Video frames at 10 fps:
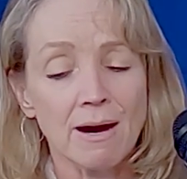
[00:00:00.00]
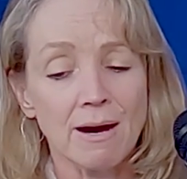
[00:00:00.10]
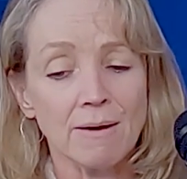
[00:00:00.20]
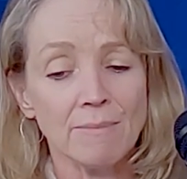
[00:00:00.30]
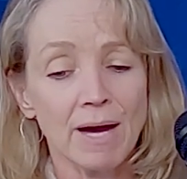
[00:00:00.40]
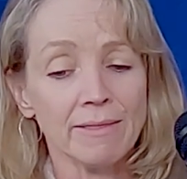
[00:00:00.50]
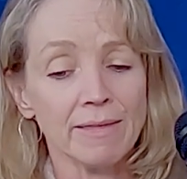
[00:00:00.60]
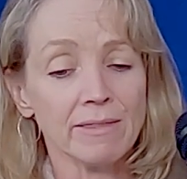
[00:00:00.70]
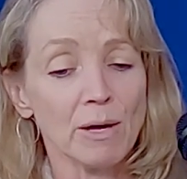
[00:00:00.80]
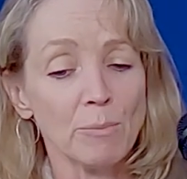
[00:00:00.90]
I
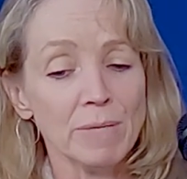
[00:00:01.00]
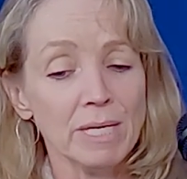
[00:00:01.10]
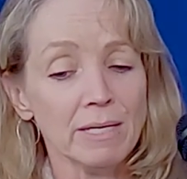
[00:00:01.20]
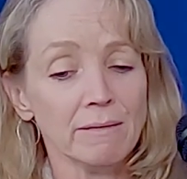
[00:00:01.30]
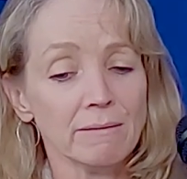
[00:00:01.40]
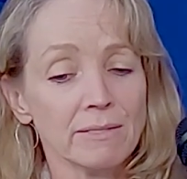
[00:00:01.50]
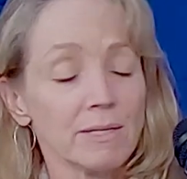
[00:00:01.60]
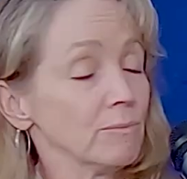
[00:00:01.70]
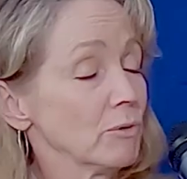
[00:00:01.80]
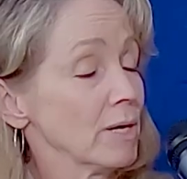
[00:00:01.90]
think there'll be
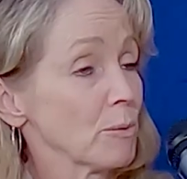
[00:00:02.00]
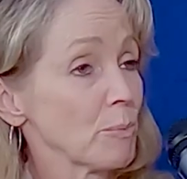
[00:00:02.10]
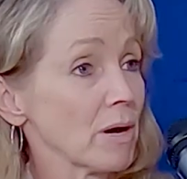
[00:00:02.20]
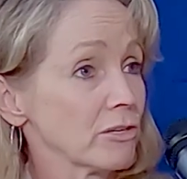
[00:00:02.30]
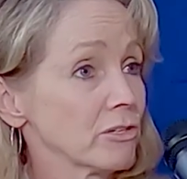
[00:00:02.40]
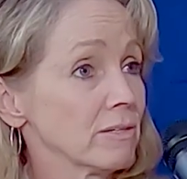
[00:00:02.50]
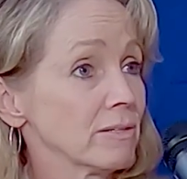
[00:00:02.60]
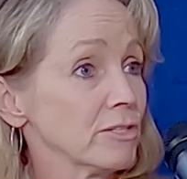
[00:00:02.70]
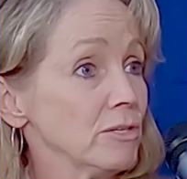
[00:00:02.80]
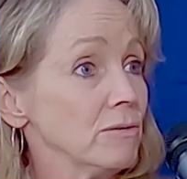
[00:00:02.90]
some greater pressure
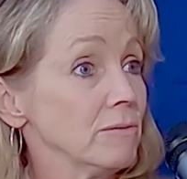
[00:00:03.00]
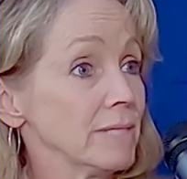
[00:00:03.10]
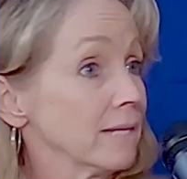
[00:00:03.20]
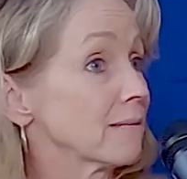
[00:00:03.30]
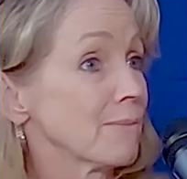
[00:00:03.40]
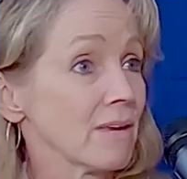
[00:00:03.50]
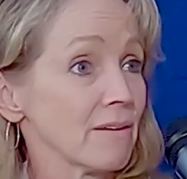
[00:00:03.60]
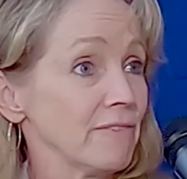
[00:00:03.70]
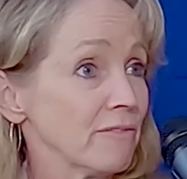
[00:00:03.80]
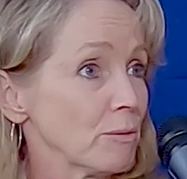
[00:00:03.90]
to take some of
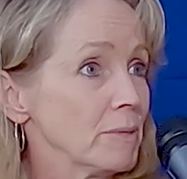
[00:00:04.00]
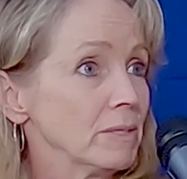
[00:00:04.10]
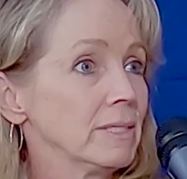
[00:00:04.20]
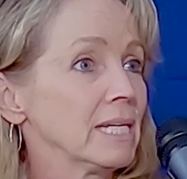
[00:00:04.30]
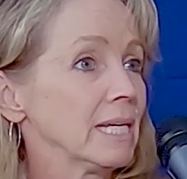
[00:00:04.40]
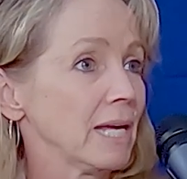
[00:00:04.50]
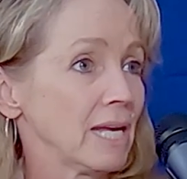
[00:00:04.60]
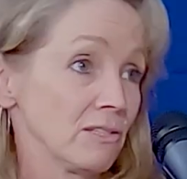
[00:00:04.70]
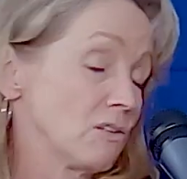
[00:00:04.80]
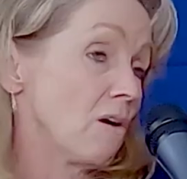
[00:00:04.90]
that favorability
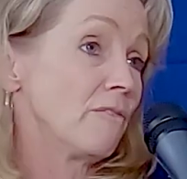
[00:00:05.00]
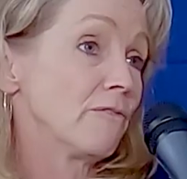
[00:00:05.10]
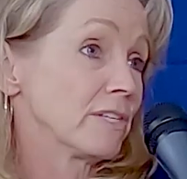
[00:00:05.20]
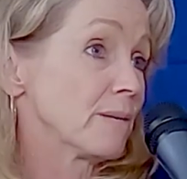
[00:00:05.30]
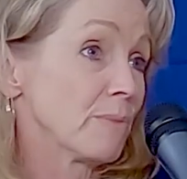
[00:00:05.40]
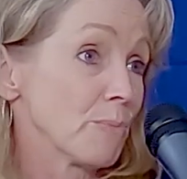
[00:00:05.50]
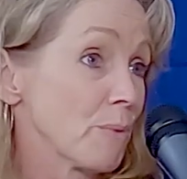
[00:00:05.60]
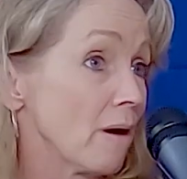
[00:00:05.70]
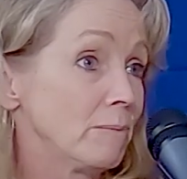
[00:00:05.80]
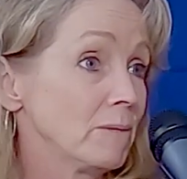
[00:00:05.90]
and solve for some of the
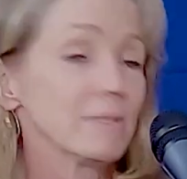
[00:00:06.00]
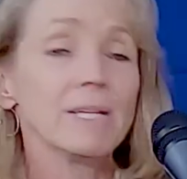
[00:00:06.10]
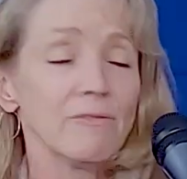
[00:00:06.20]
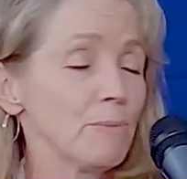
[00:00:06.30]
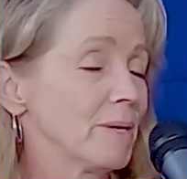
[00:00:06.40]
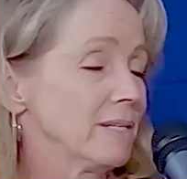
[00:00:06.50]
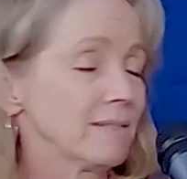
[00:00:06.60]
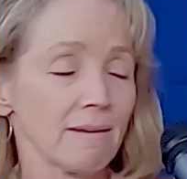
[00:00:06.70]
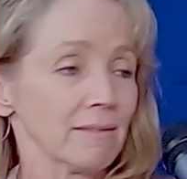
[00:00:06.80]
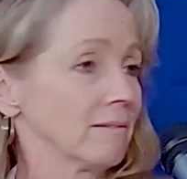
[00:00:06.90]
problems. And everybody's
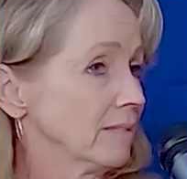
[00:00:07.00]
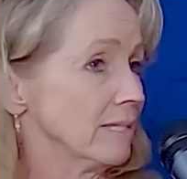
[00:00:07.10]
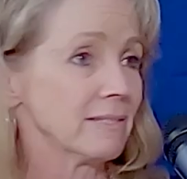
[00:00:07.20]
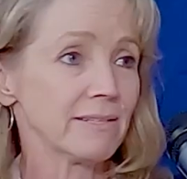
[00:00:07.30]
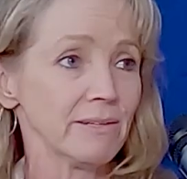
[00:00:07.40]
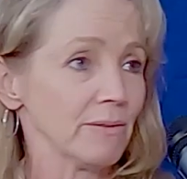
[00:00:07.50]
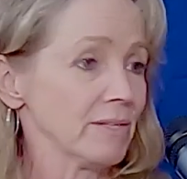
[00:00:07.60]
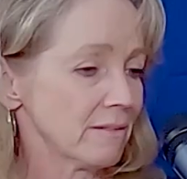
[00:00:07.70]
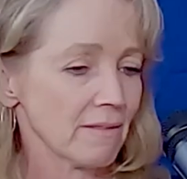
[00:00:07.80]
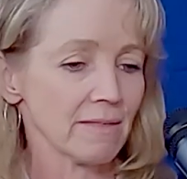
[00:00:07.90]
got their lists.
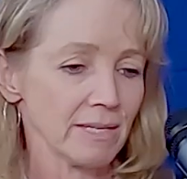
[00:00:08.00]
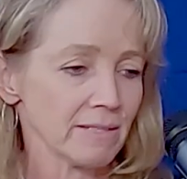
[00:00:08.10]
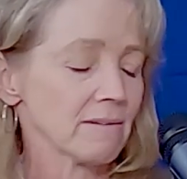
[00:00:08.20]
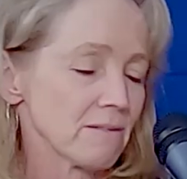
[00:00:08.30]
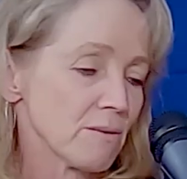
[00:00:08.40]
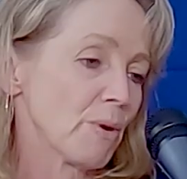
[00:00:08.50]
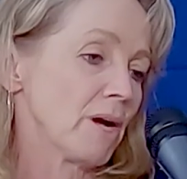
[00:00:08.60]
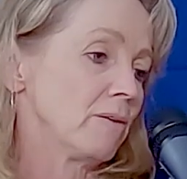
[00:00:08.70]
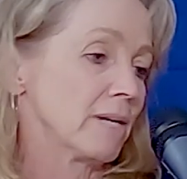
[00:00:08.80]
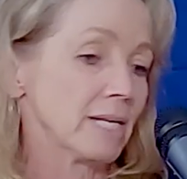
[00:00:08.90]
These are the things that are the
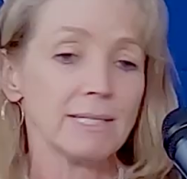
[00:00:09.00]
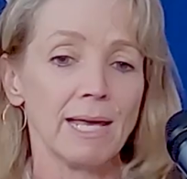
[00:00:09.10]
priorities.